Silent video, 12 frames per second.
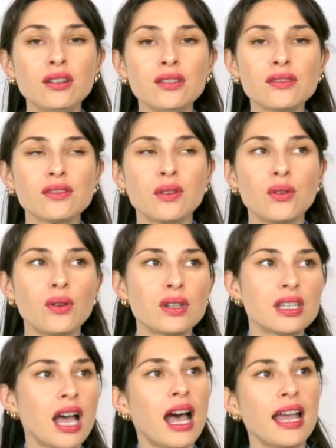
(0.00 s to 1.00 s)
Shingles
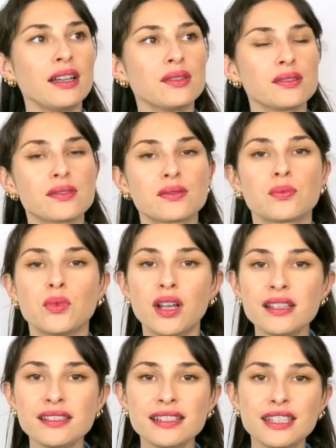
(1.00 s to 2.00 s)
or tiles? What
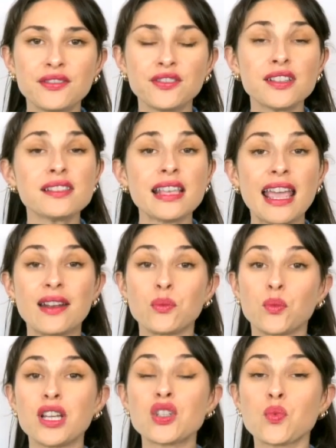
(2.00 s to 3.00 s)
is the difference
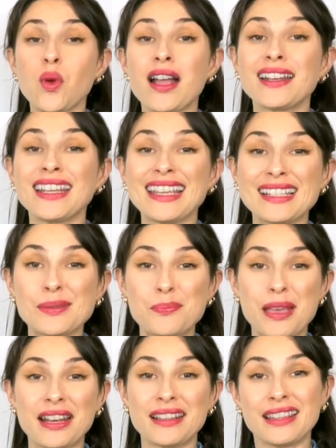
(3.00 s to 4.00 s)
and which one is
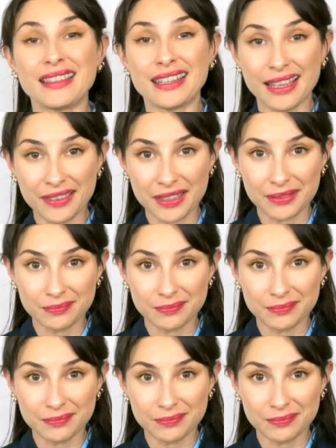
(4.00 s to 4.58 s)
better than the other?